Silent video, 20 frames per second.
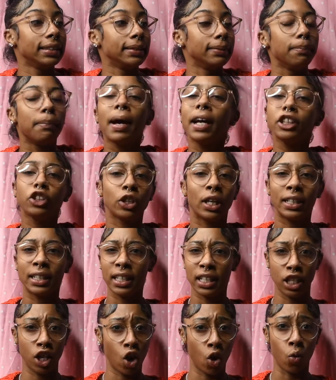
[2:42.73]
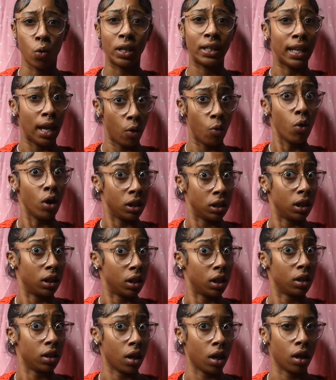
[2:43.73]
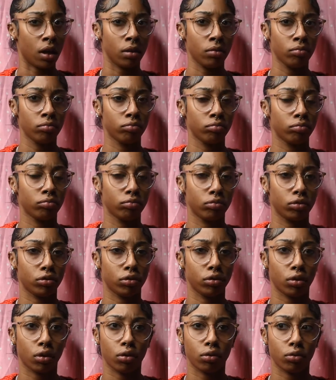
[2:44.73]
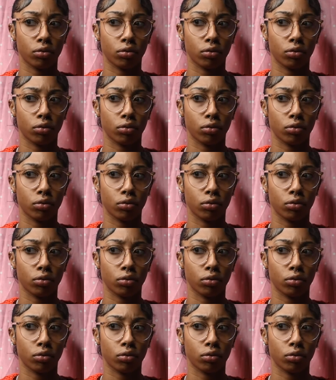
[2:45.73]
Mind you, I didn't know what that was at the time, so